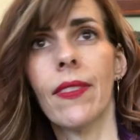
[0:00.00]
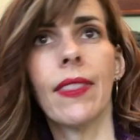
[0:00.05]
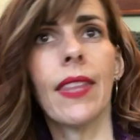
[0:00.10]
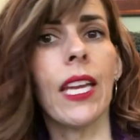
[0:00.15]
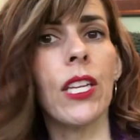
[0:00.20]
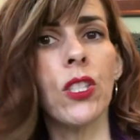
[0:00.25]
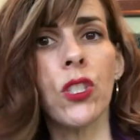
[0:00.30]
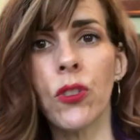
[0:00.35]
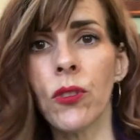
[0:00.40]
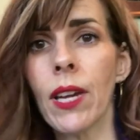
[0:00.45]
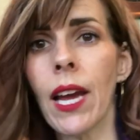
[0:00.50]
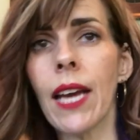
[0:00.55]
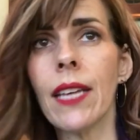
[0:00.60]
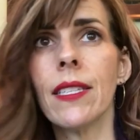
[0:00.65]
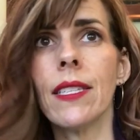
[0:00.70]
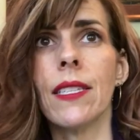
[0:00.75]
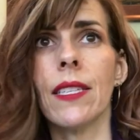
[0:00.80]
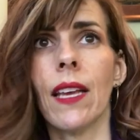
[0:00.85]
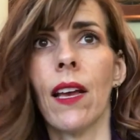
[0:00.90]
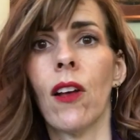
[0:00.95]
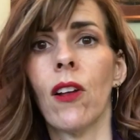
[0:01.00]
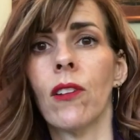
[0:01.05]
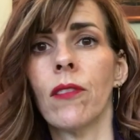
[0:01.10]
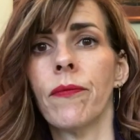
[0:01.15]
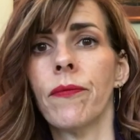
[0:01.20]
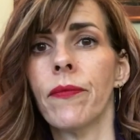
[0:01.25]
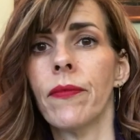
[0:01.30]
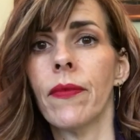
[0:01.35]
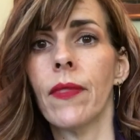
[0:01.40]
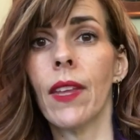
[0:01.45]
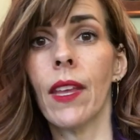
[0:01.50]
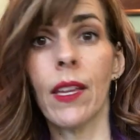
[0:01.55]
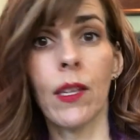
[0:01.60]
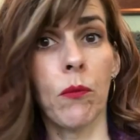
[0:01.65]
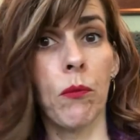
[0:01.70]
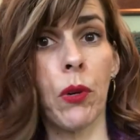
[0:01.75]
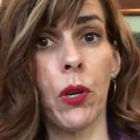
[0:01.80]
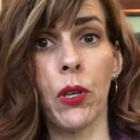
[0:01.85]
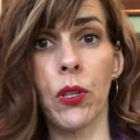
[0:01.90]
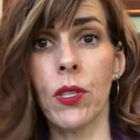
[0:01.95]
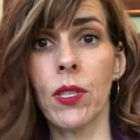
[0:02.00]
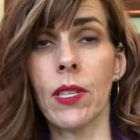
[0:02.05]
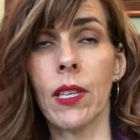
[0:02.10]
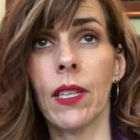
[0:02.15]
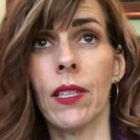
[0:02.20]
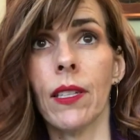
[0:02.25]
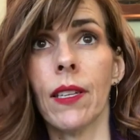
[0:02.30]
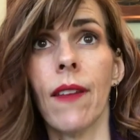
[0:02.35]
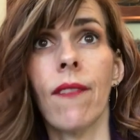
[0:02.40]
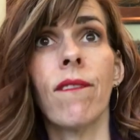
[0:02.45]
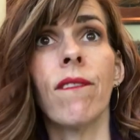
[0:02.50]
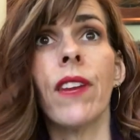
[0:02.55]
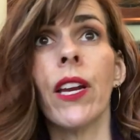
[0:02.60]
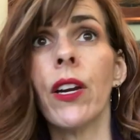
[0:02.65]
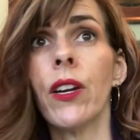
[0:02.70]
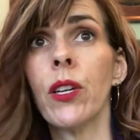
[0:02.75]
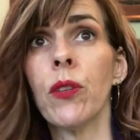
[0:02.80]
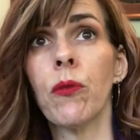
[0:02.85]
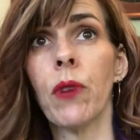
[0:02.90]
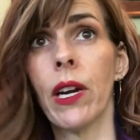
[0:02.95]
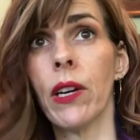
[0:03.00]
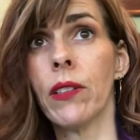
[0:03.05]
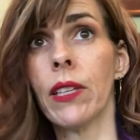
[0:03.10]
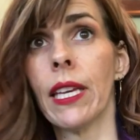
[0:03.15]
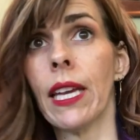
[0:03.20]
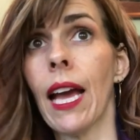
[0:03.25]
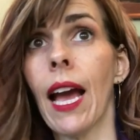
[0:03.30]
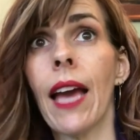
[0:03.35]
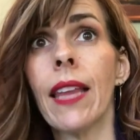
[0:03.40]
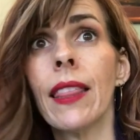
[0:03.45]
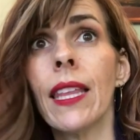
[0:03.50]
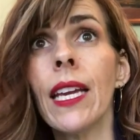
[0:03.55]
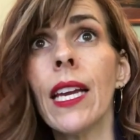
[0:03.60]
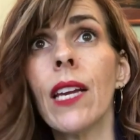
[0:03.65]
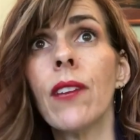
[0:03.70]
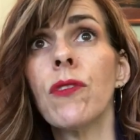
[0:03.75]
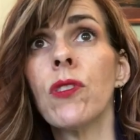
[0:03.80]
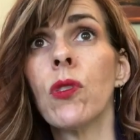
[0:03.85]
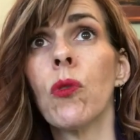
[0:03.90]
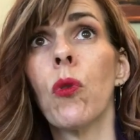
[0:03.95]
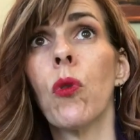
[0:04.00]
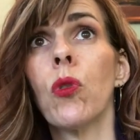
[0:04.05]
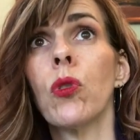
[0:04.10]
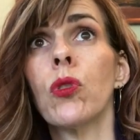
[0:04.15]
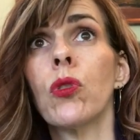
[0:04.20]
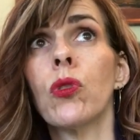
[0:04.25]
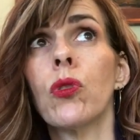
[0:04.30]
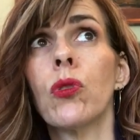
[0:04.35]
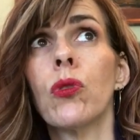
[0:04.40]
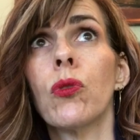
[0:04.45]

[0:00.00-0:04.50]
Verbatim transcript: They do not sell in person, very rarely. I think I've sold